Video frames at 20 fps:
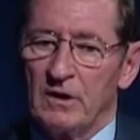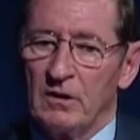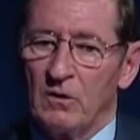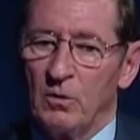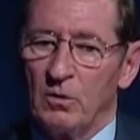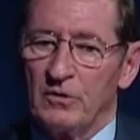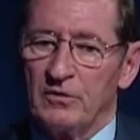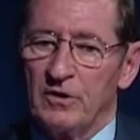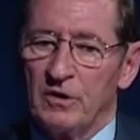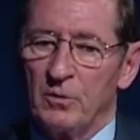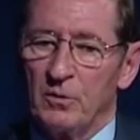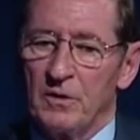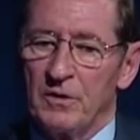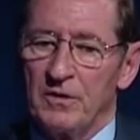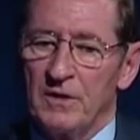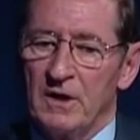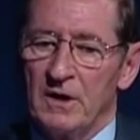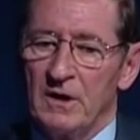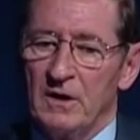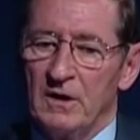Also
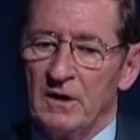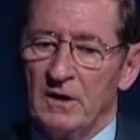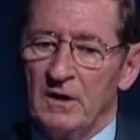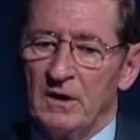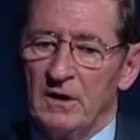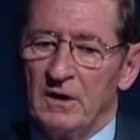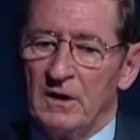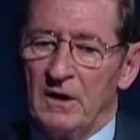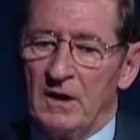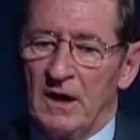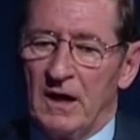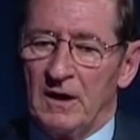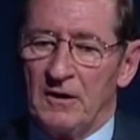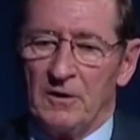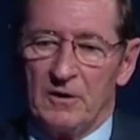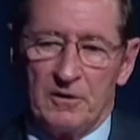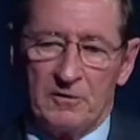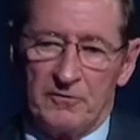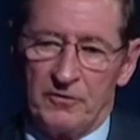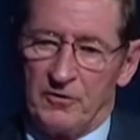with the, I
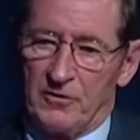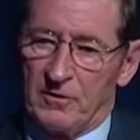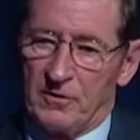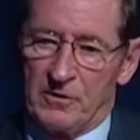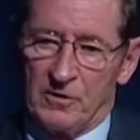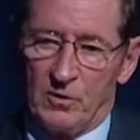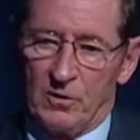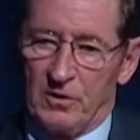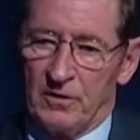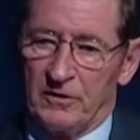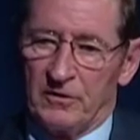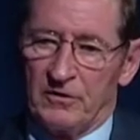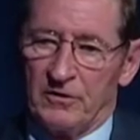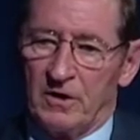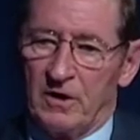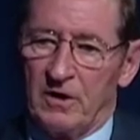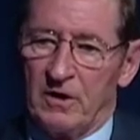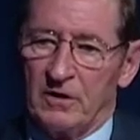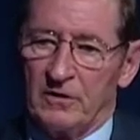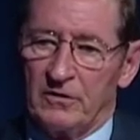don't know if you recall the
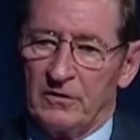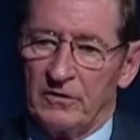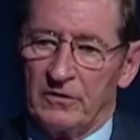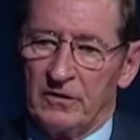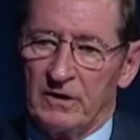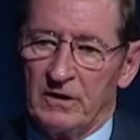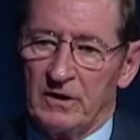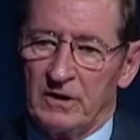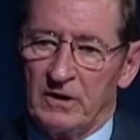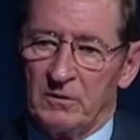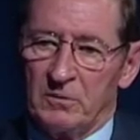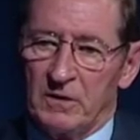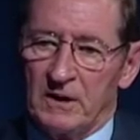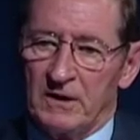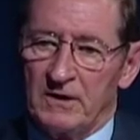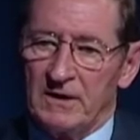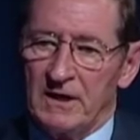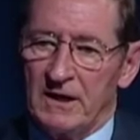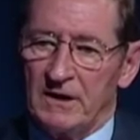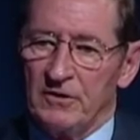SARS
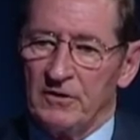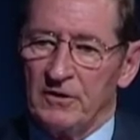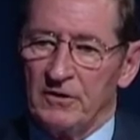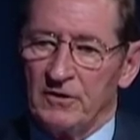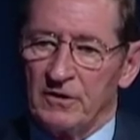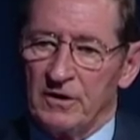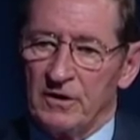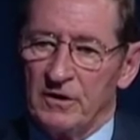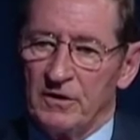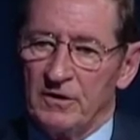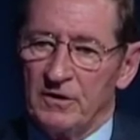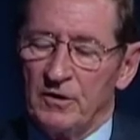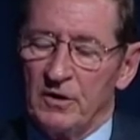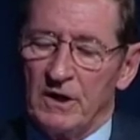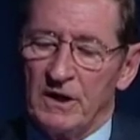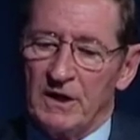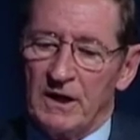about 10 years ago in the early